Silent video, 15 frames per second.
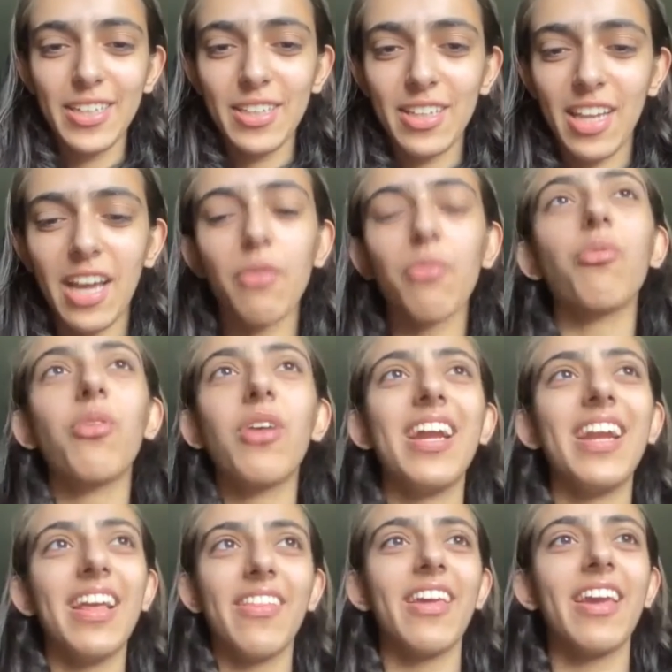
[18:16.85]
like
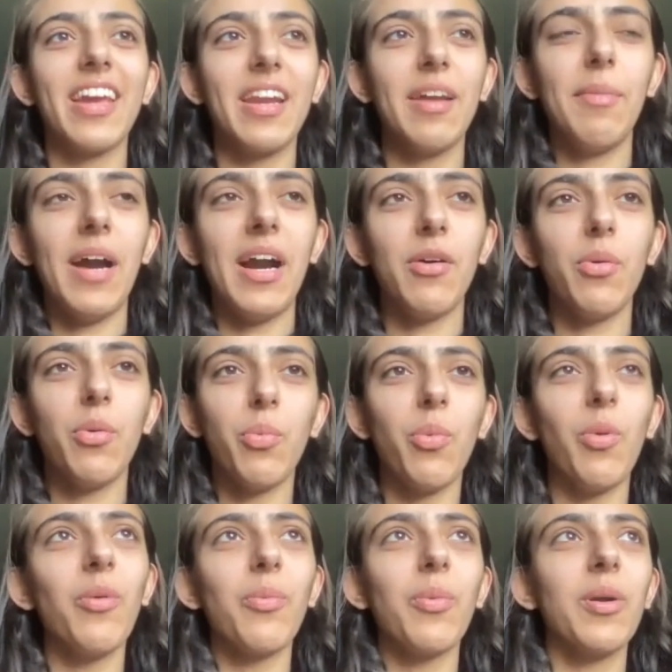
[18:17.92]
really thinking about
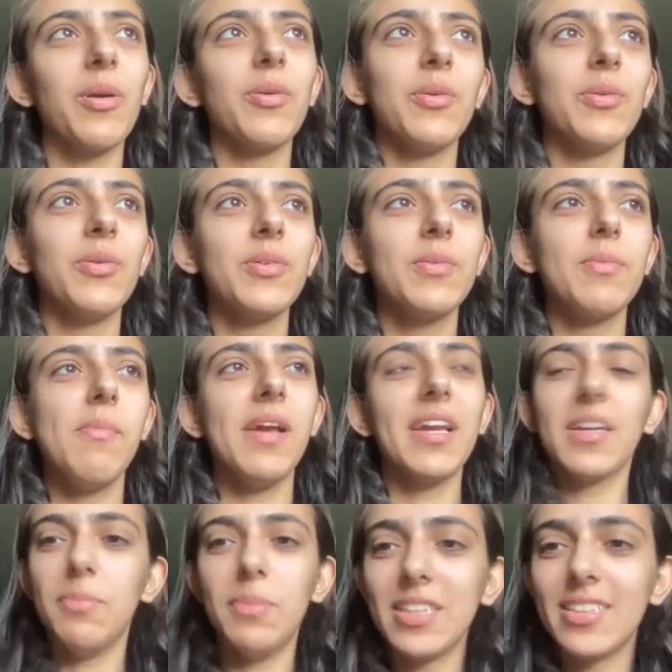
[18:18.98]
what will
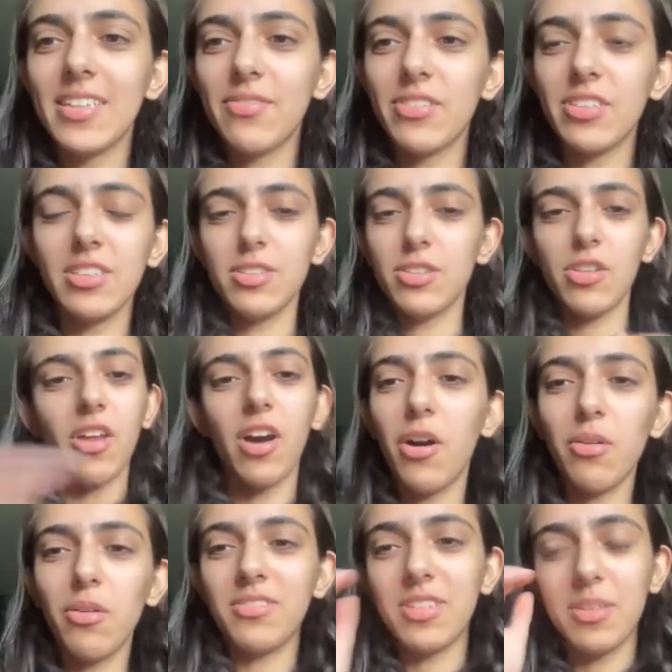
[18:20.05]
make a big difference to the
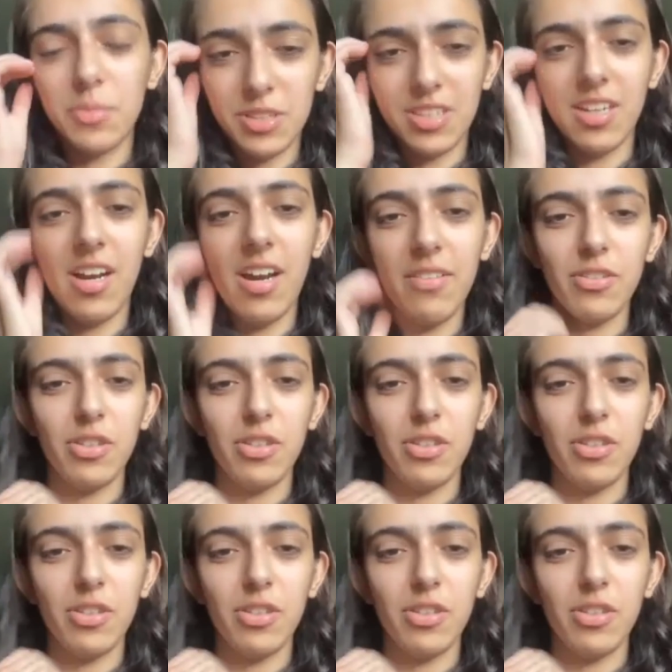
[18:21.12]
whole of someone's life,